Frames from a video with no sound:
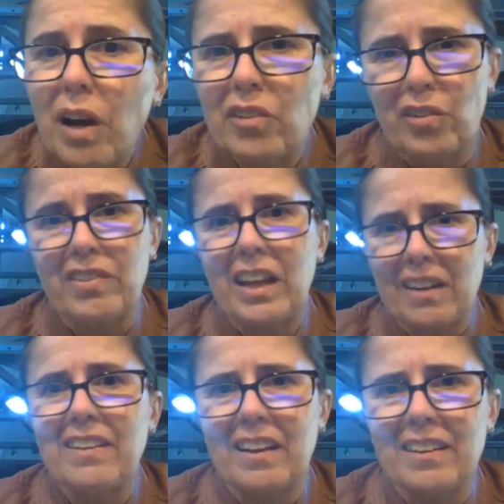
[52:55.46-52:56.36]

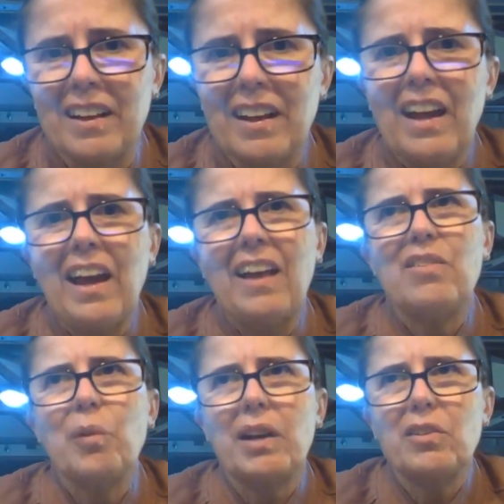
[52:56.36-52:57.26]
understand it.
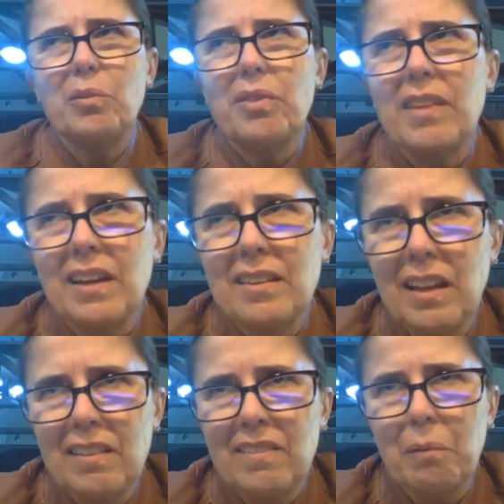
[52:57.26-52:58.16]
And so I do think
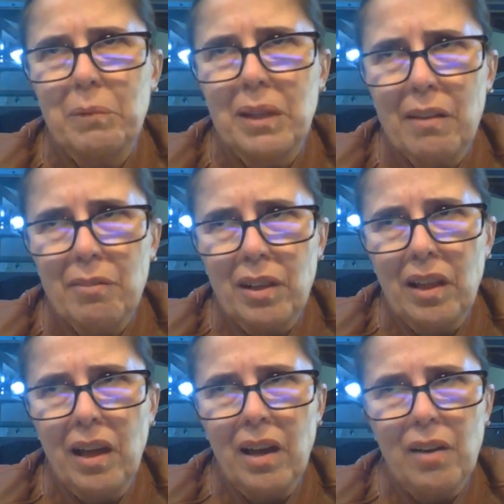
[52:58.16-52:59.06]
that some
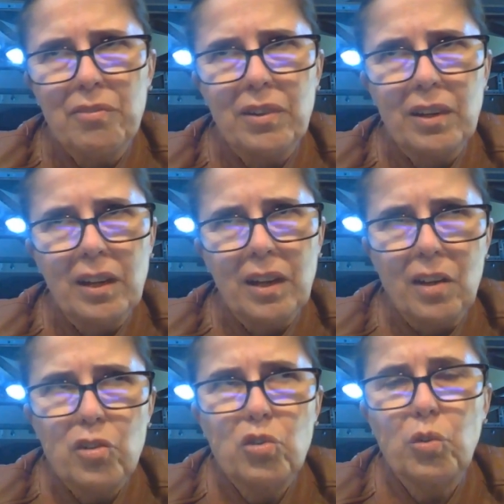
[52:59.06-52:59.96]
level of
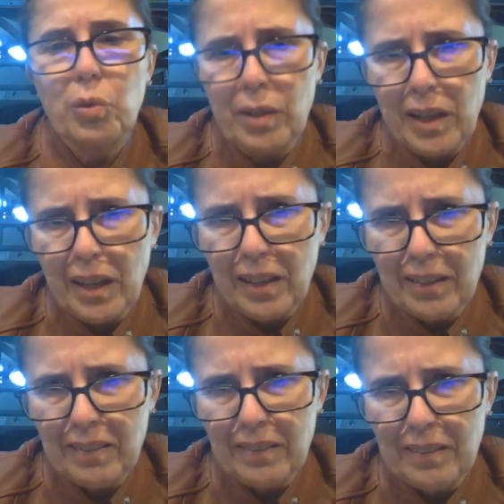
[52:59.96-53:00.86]

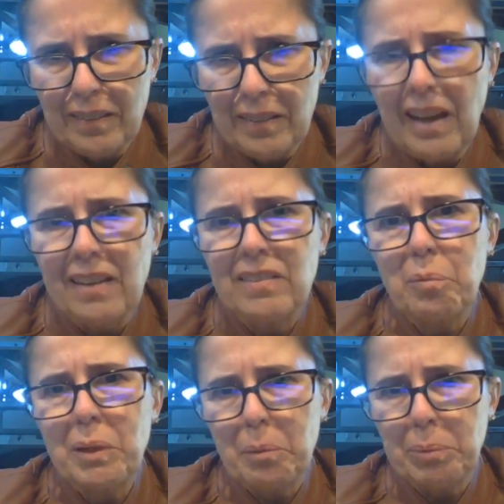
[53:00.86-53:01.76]
scrutiny has
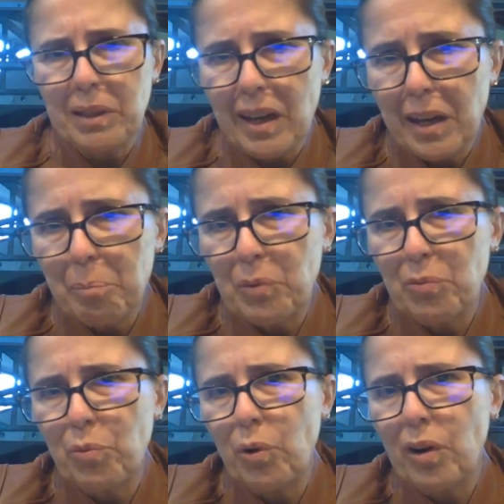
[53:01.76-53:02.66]
to be applied
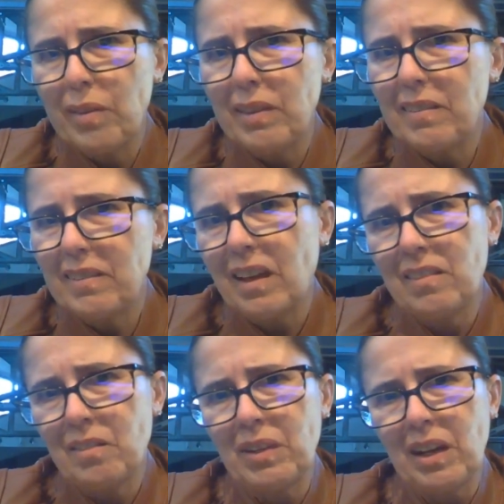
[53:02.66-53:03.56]
before these
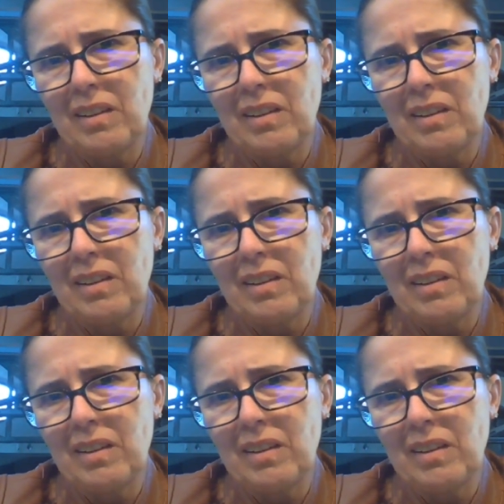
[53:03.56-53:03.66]
kinds of